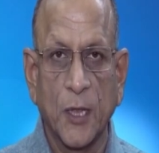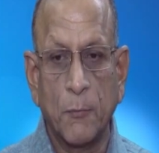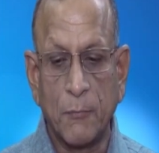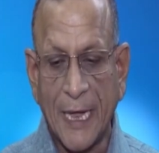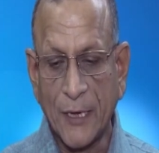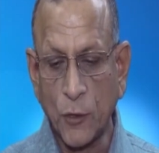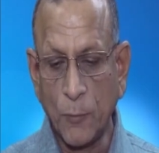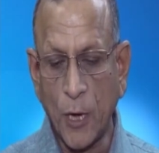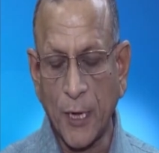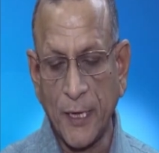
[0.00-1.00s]

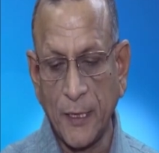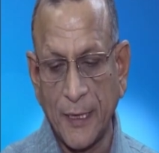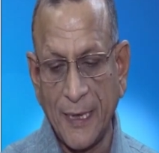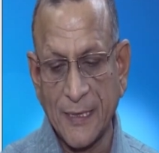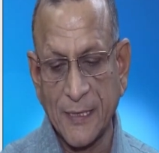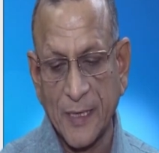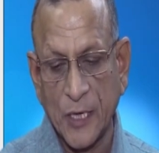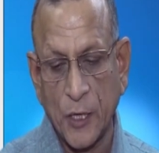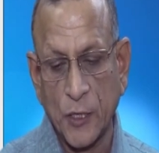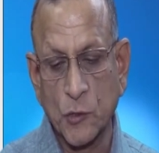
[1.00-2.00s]
Microblogging is
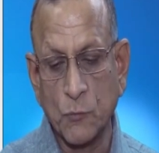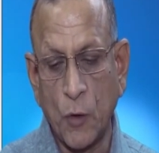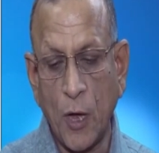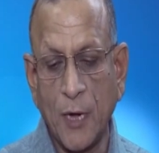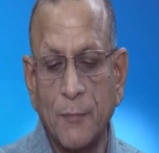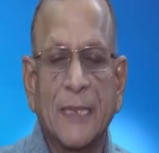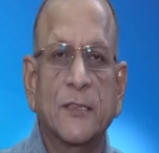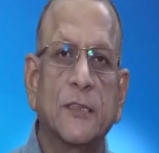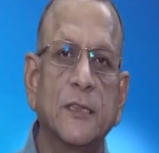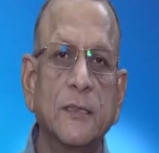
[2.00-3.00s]
small
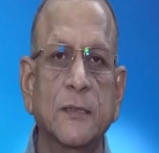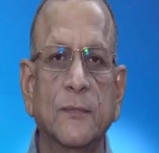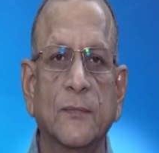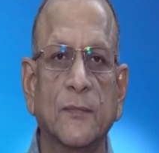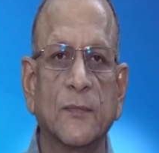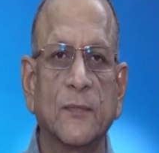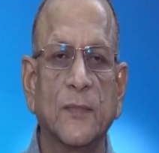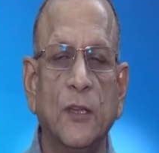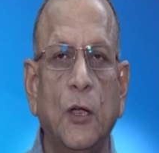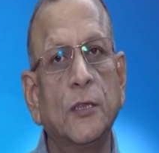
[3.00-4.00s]
messages
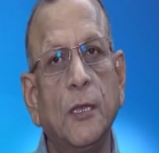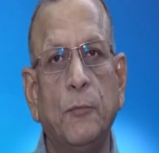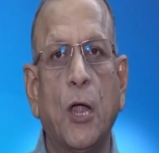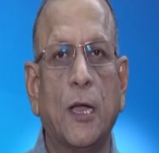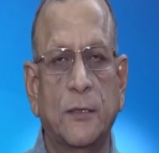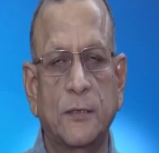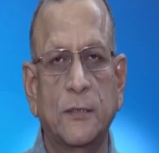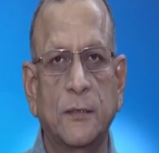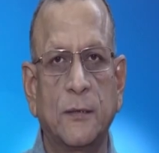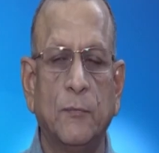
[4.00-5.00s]
on the blogs.
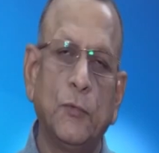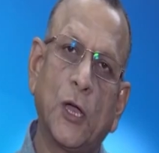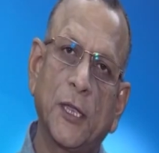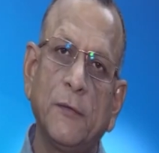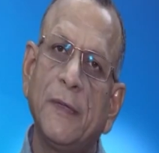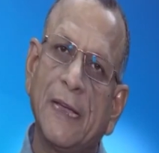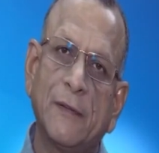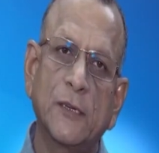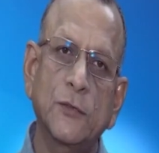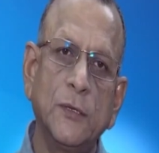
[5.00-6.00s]
Blogging we have
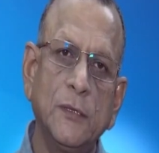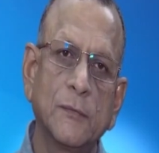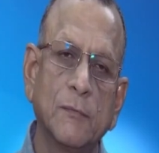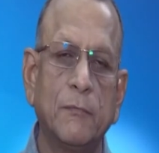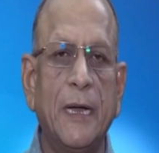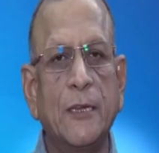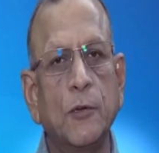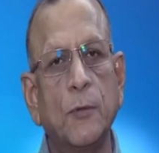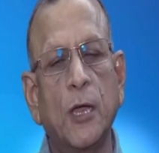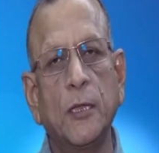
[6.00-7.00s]
understood.
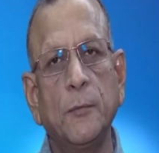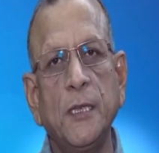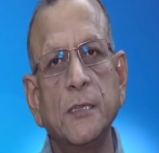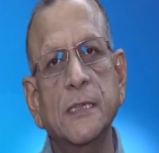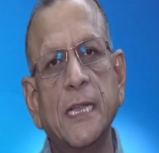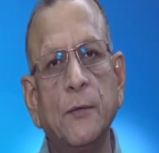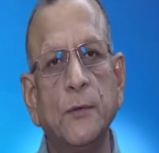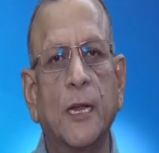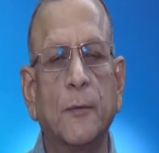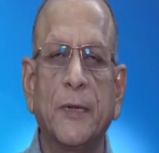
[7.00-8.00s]
Microblogging means now
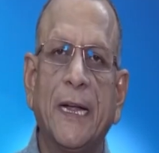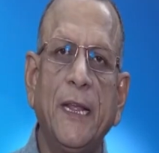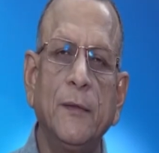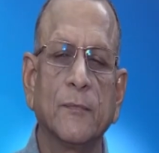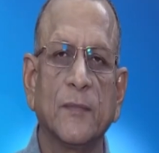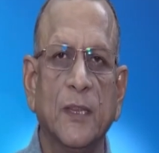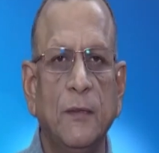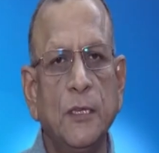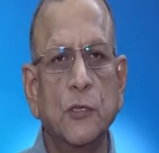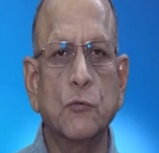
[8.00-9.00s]
you are updating
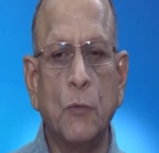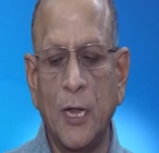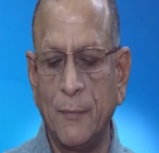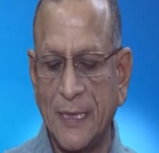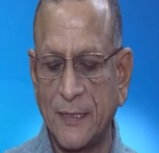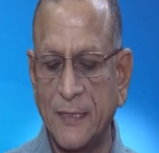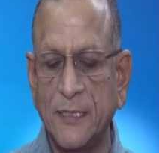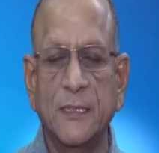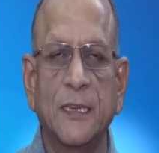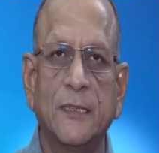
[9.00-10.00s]
with the small
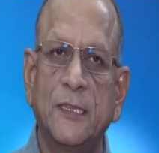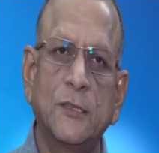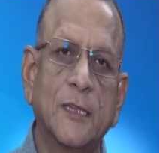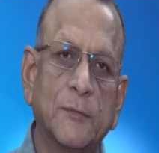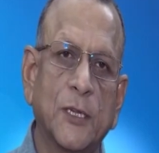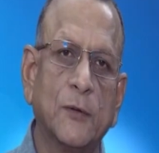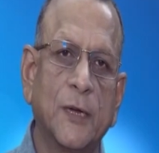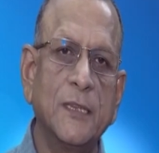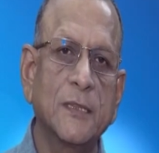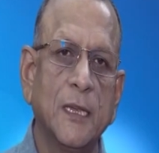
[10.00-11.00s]
messages. This is something known
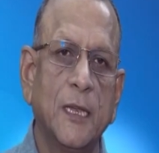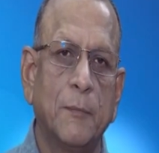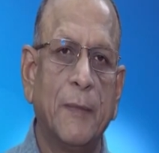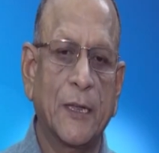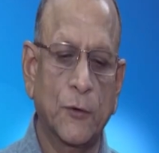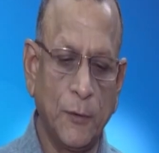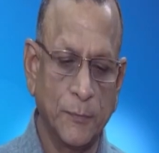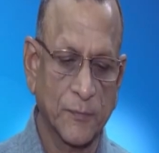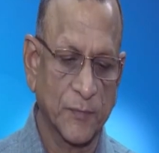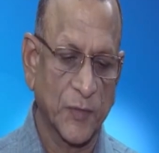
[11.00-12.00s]
as
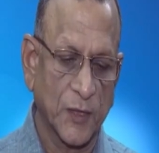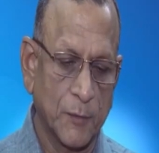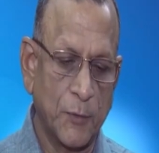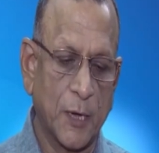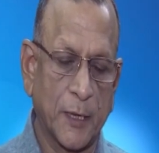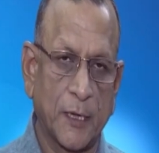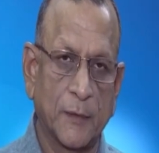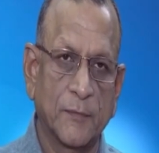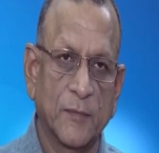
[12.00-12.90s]
microblogging.